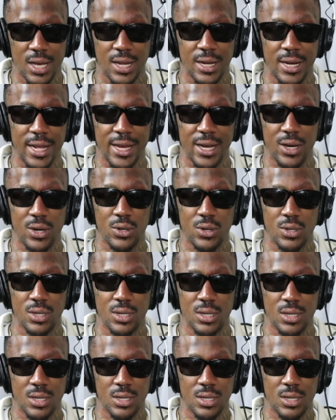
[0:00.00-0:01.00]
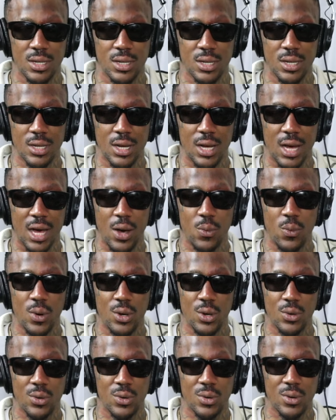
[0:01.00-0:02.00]
Now, I
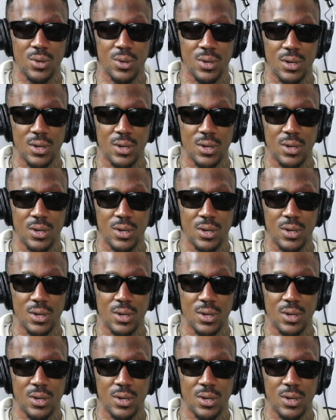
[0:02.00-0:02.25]
want